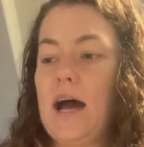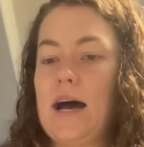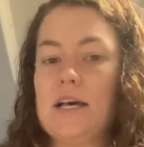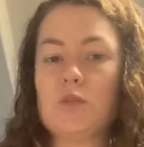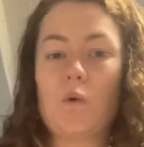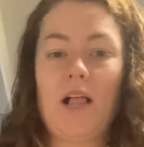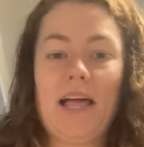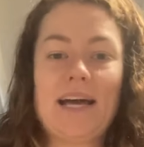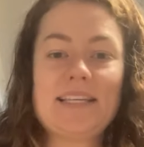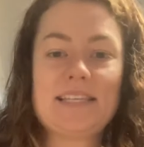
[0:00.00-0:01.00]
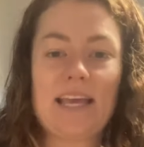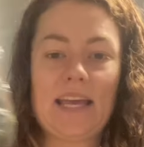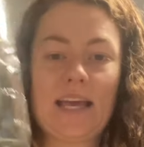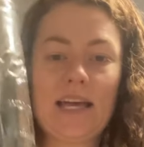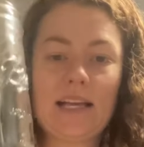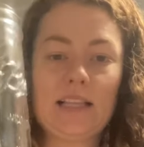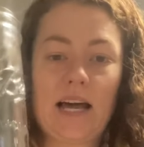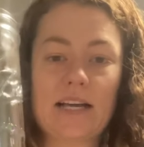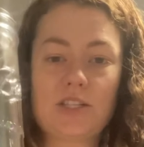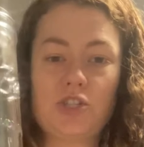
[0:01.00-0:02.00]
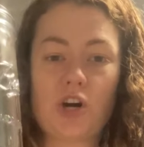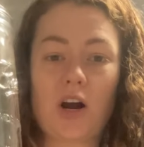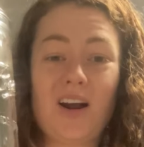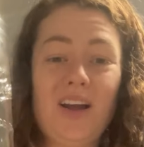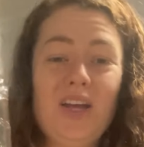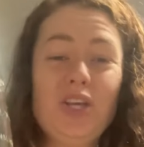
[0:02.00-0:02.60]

as well as a glass jar.